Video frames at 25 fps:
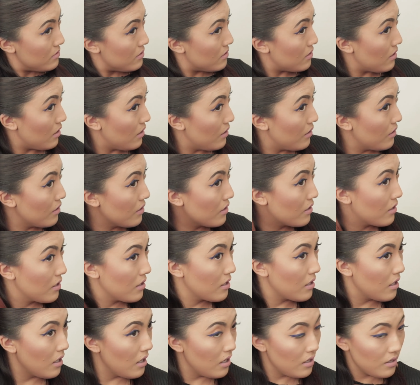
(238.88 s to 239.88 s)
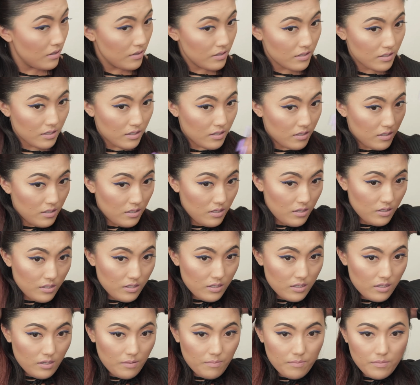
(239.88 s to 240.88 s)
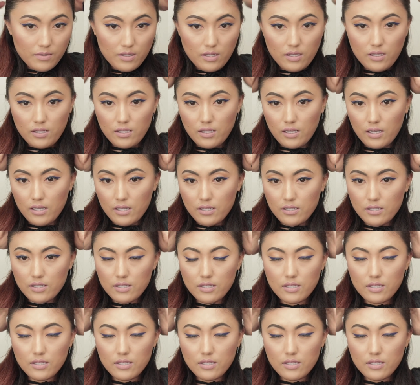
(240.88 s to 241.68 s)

There you go. It's gonna look something like